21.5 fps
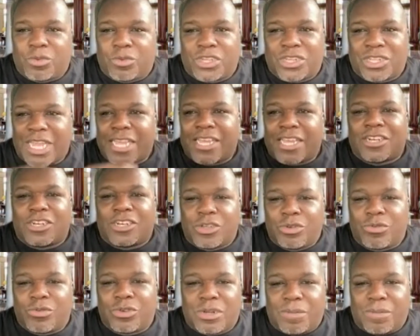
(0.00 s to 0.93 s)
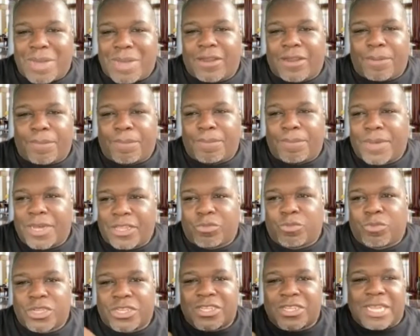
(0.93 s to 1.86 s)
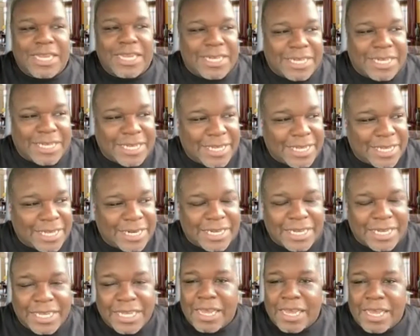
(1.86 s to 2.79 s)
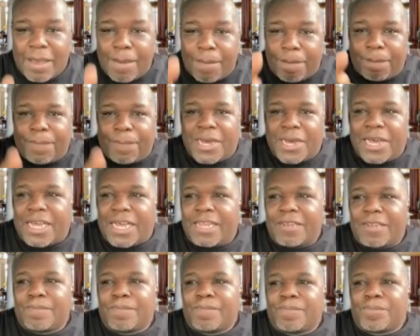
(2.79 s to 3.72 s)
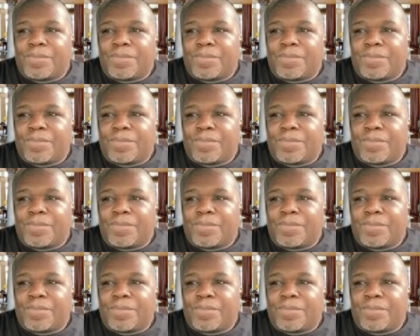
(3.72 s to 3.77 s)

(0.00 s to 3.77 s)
which they can do in about a month, which they did. But